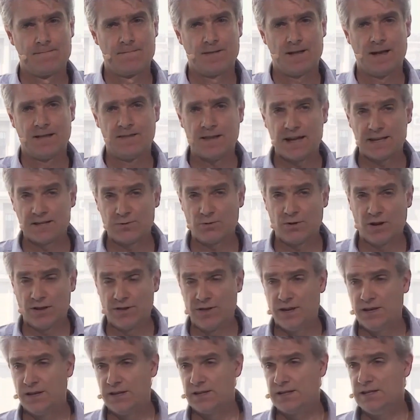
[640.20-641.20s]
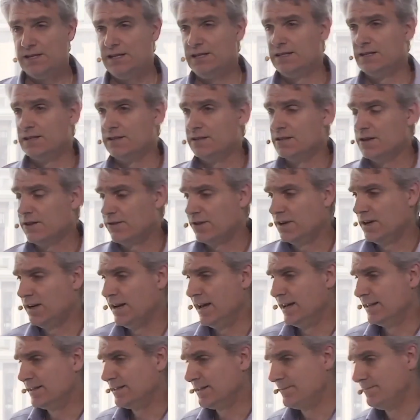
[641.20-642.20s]
And that's what I think is needed, nothing
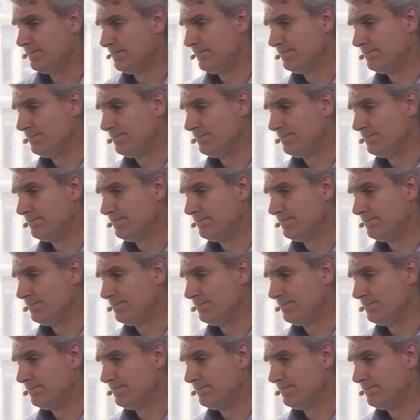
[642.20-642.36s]
less.